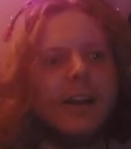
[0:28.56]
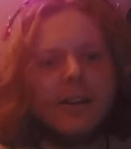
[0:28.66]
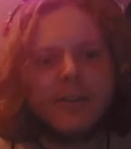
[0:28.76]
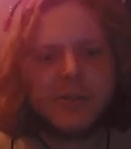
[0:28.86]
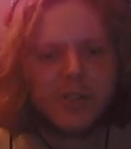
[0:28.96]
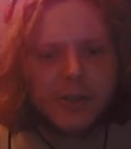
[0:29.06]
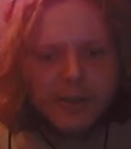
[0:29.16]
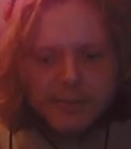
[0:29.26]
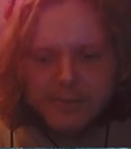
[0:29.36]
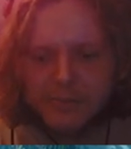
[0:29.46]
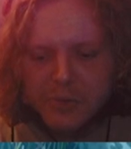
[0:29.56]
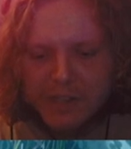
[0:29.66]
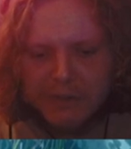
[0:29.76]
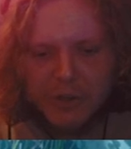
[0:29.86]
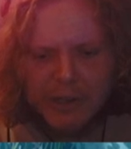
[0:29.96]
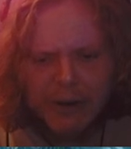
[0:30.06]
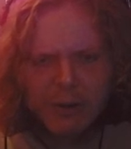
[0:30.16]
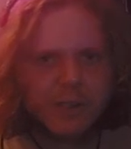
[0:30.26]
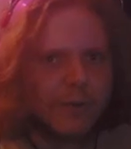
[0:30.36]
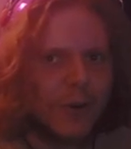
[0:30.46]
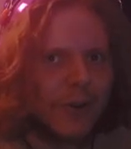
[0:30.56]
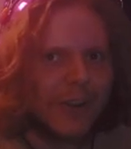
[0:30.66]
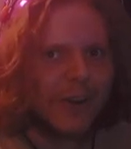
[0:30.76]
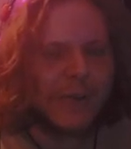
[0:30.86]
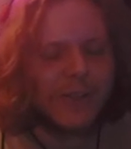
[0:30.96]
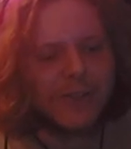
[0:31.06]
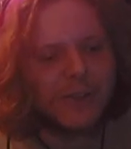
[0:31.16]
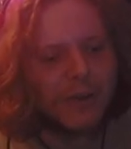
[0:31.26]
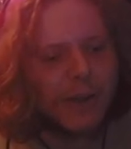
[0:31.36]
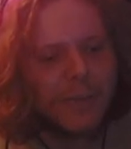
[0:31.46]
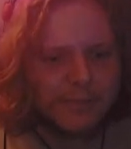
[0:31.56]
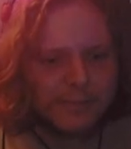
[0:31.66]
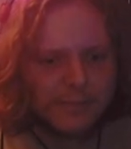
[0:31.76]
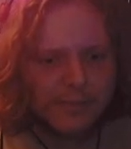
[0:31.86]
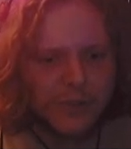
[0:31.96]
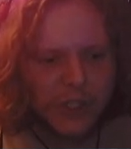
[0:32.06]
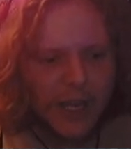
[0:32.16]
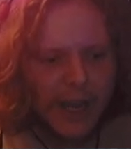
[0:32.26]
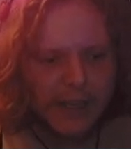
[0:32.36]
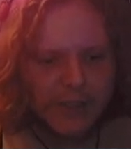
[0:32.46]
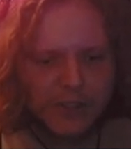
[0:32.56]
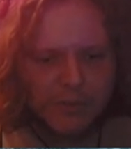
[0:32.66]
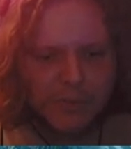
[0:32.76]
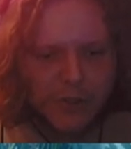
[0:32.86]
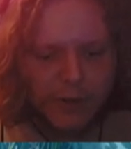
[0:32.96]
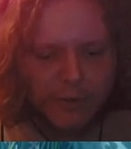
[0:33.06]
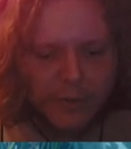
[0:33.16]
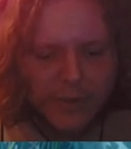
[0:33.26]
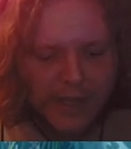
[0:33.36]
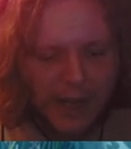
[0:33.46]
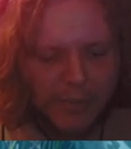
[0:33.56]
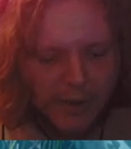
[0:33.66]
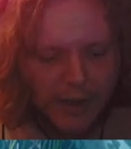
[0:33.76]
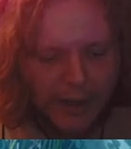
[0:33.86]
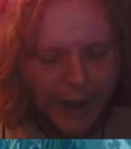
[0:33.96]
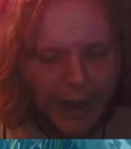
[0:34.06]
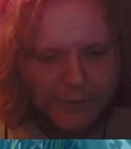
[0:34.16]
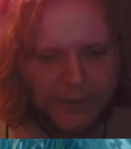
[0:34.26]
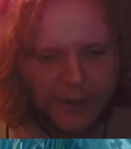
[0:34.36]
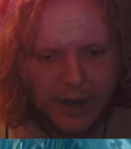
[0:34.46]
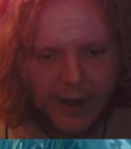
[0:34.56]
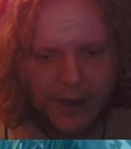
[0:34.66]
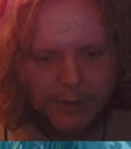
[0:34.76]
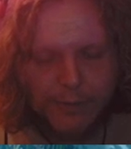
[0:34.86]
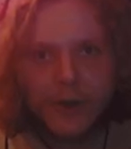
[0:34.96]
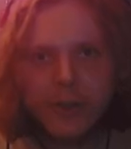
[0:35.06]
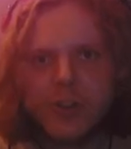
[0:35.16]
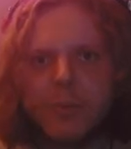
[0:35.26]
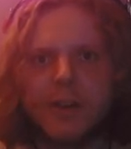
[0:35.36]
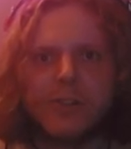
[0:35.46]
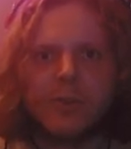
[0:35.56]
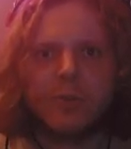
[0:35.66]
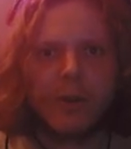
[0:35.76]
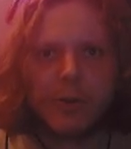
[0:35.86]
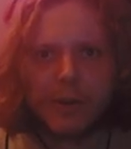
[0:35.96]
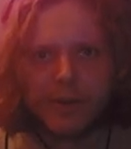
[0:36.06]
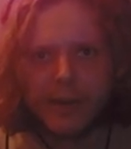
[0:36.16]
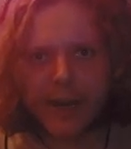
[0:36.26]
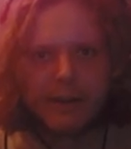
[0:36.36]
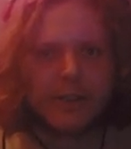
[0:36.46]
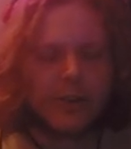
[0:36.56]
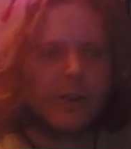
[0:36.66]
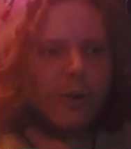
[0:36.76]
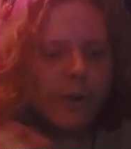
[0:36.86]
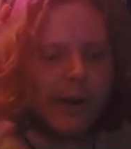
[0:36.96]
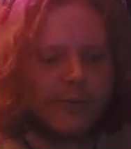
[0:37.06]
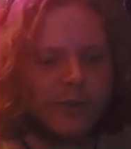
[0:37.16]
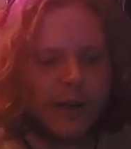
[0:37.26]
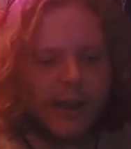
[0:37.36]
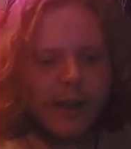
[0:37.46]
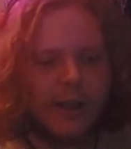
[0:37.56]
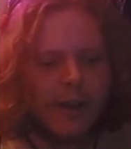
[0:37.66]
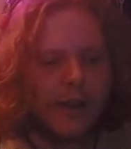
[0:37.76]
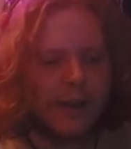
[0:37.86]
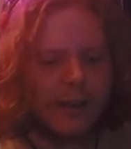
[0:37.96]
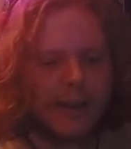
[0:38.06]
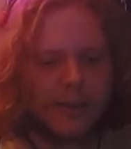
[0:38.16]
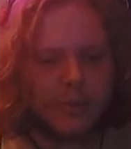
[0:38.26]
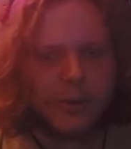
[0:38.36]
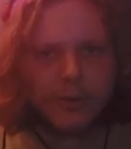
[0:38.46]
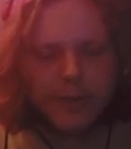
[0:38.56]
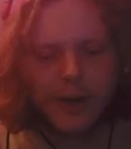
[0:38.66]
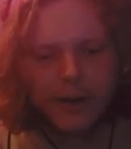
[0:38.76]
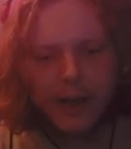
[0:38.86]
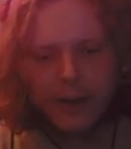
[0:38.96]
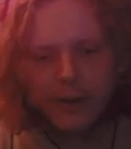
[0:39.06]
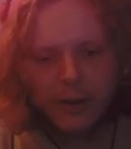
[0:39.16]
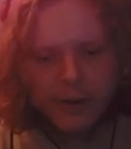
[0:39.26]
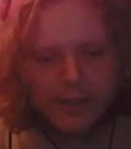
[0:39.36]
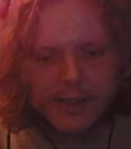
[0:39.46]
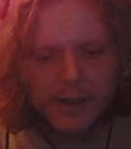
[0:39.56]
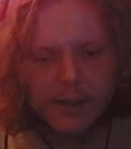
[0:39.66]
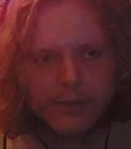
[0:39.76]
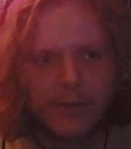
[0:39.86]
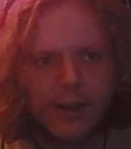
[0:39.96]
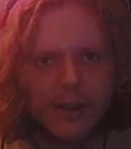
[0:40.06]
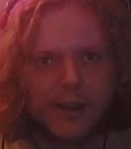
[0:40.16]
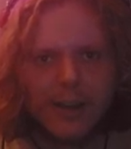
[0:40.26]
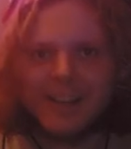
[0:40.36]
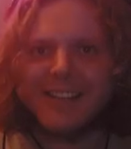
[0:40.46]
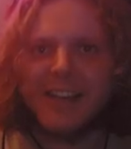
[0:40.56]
there's a good several hours of work that goes into it. So yeah, I guess start from the top. After I finish the monsoon run with the character, or after I get the build figured out, or all that stuff, I take